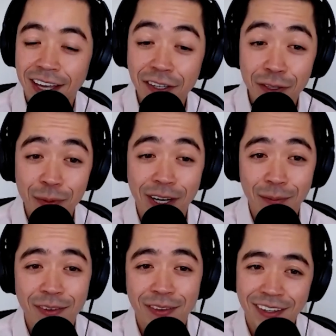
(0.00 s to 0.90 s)
actually when I
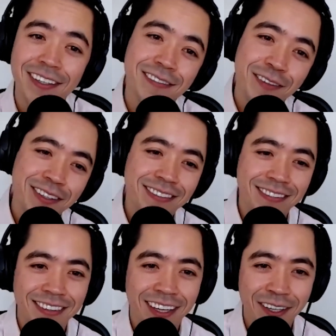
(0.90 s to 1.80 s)
was in
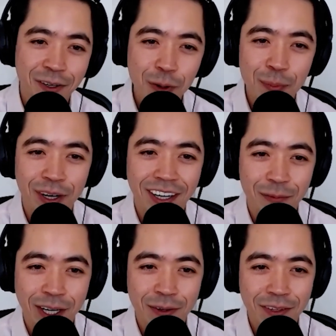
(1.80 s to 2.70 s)
corporate and
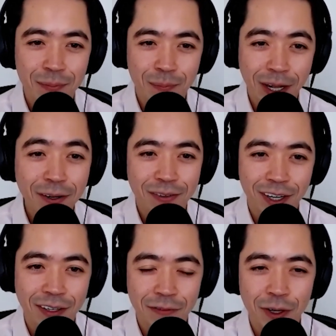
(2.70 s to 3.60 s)
when I was in
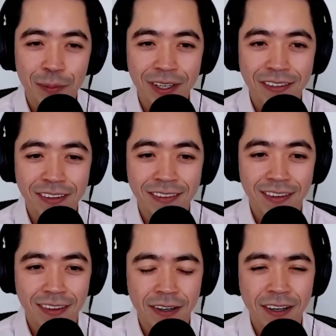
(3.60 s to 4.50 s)
Microsoft, of all places.
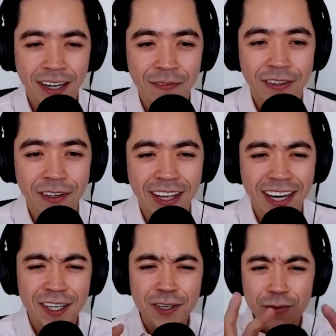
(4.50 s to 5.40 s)
In their cafeteria, they had
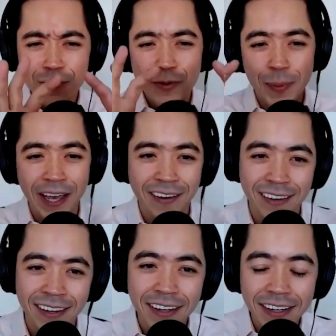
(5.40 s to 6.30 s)
a huge
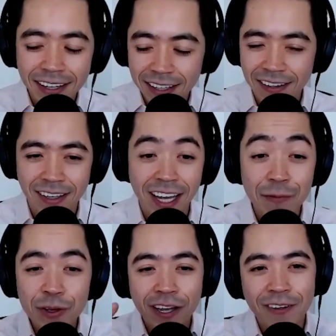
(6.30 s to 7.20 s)
banner that said, "Have
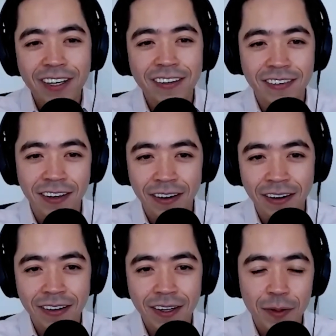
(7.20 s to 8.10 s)
you ever
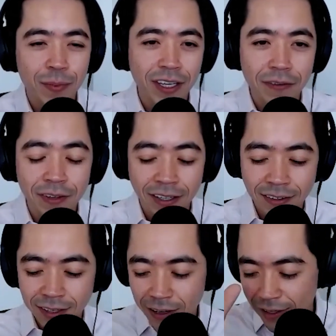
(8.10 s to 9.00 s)
considered being a
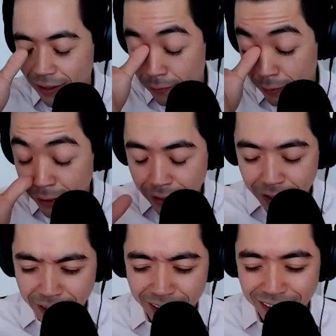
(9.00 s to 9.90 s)
flexitarian?"
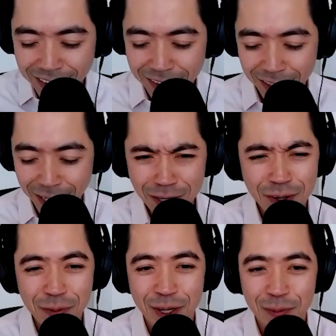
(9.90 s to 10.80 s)
And not
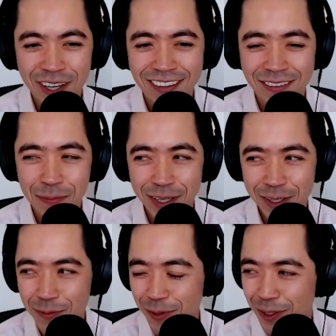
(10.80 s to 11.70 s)
knowing what it was and being
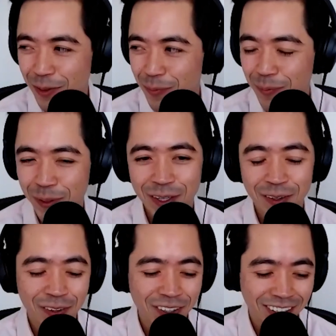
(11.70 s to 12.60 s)
a very
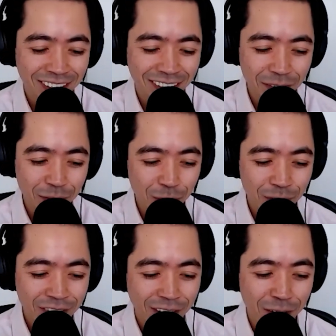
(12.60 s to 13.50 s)
peculiar
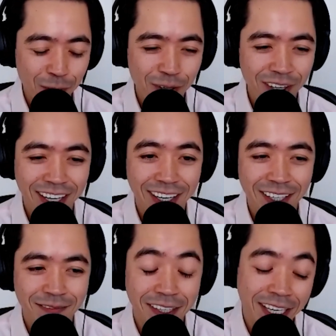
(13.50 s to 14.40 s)
sounding word, like
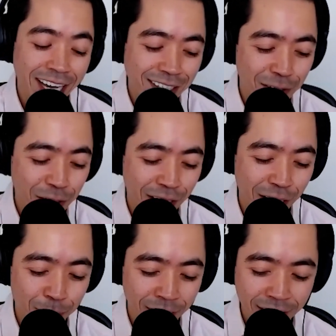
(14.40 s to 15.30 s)
I had to look it
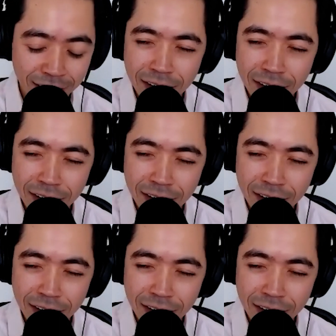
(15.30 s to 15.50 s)
up. But